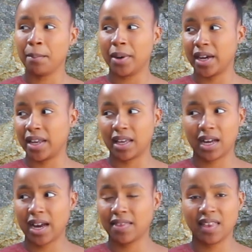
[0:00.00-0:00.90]
But
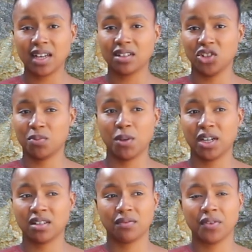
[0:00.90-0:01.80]
I think just
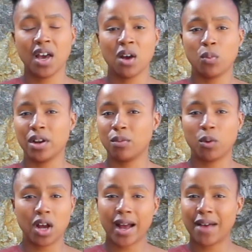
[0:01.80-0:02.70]
because of
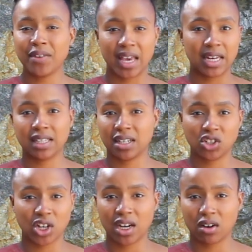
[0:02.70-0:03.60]
we're not having any
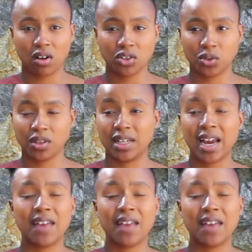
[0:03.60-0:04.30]
sunshine at all during the day,